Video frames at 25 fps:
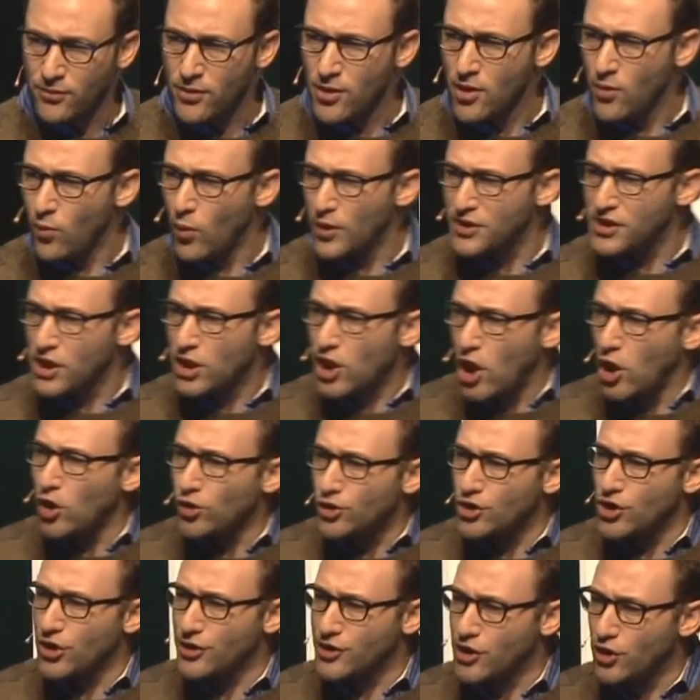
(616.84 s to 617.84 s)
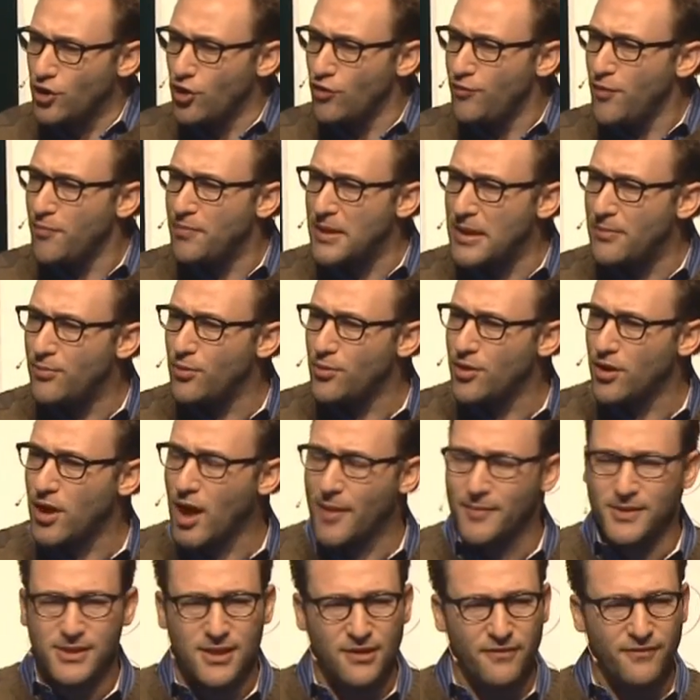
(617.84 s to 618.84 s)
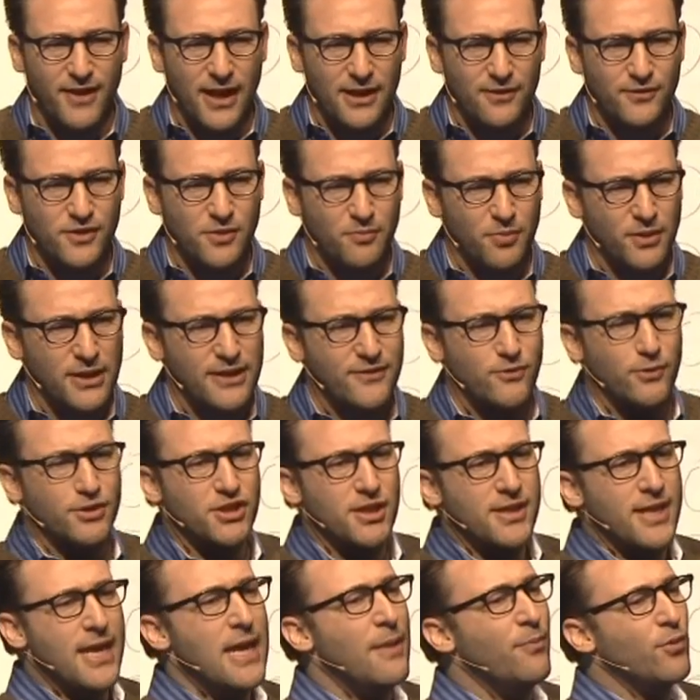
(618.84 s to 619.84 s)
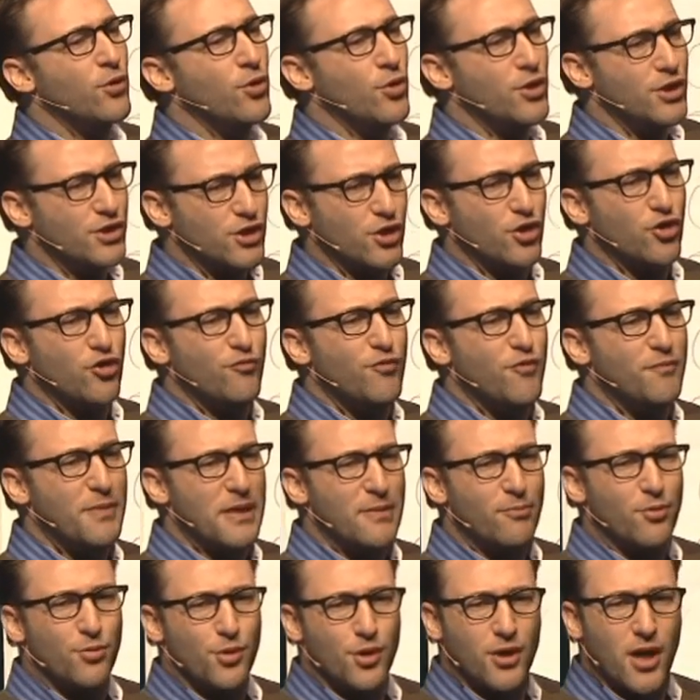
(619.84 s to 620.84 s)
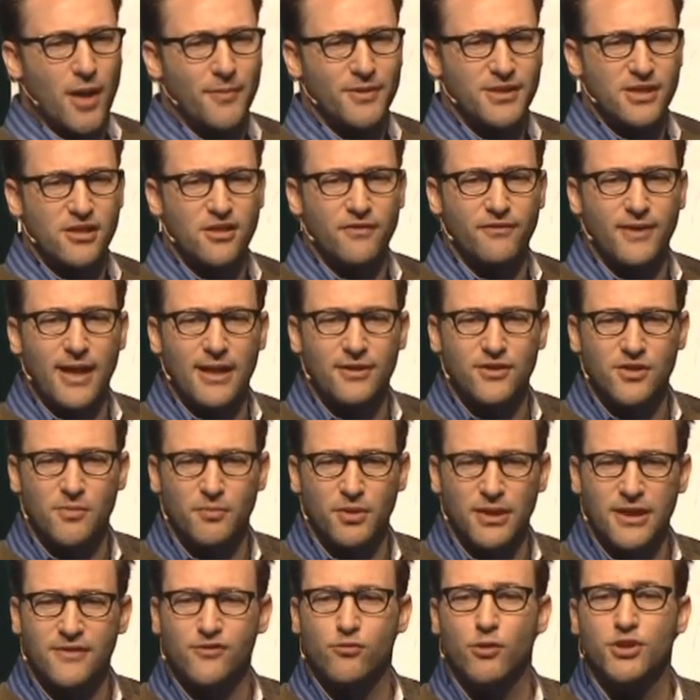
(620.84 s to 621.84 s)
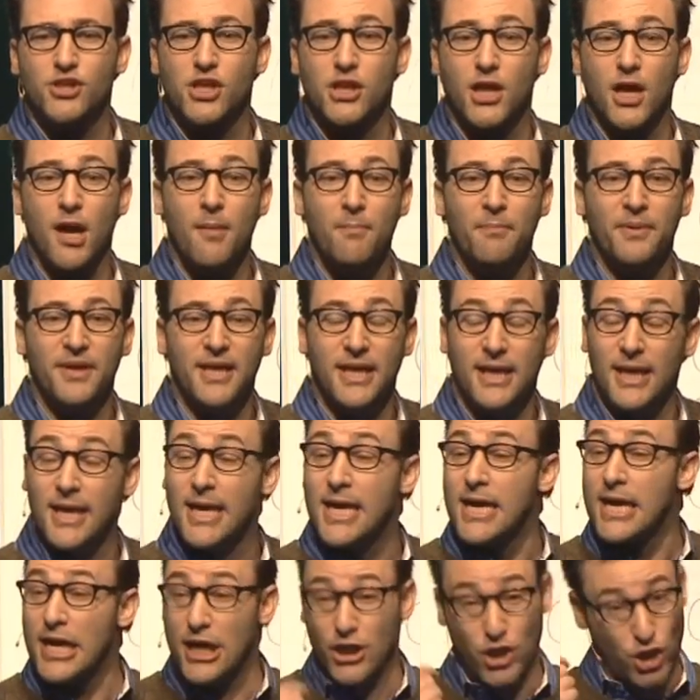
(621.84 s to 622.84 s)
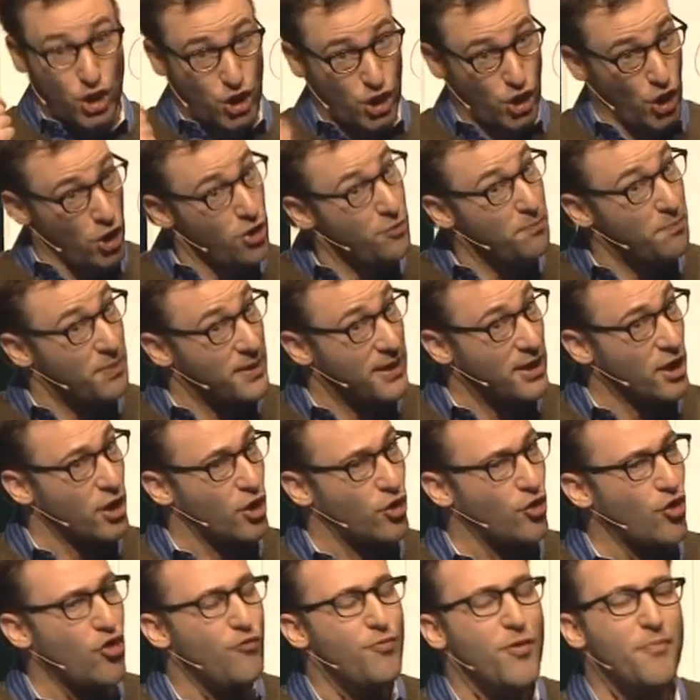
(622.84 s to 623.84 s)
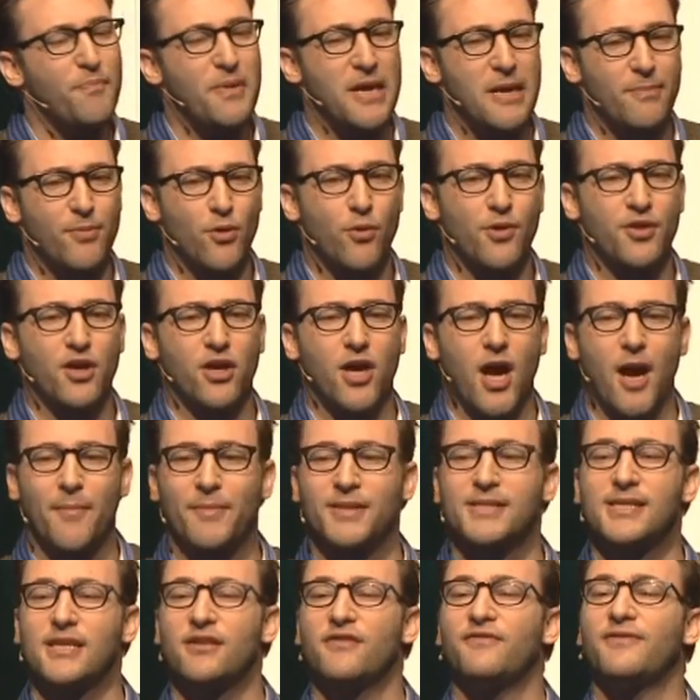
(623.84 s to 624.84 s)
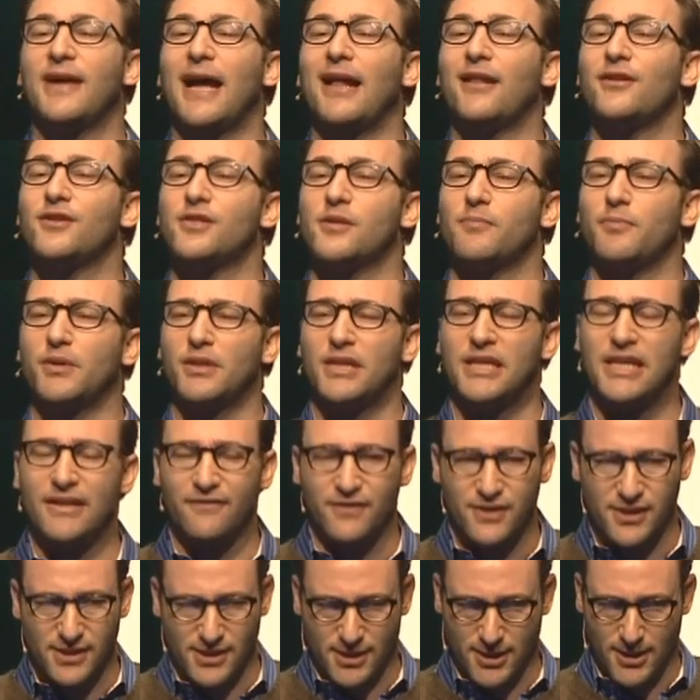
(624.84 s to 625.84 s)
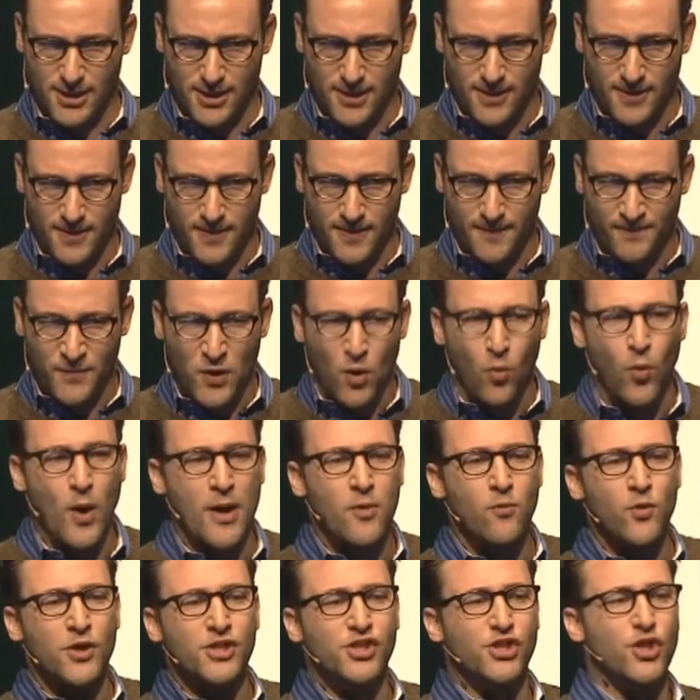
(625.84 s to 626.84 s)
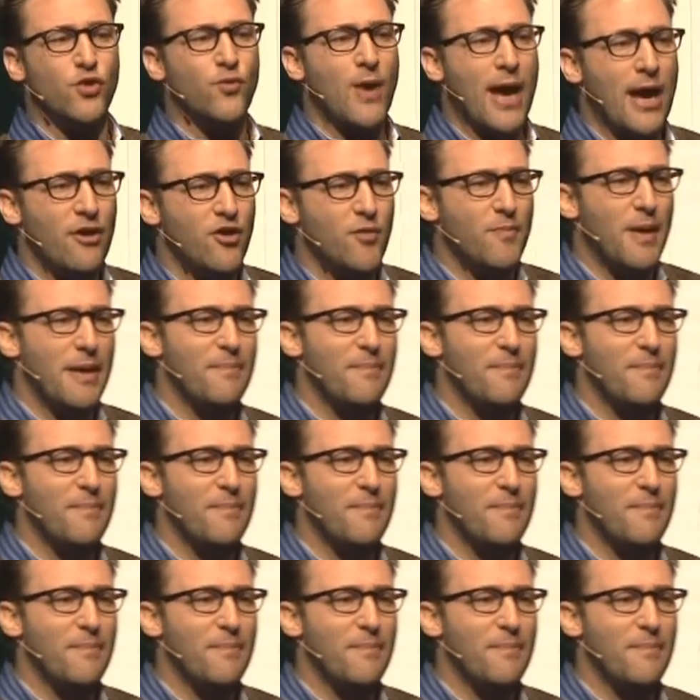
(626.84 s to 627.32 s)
What's a culture? It's a group of people with a common set of values and beliefs. What's a neighborhood? It's a group of people with a common set of values and beliefs. What's a company? It should be a group of people with a common set of values and beliefs. When we're surrounded by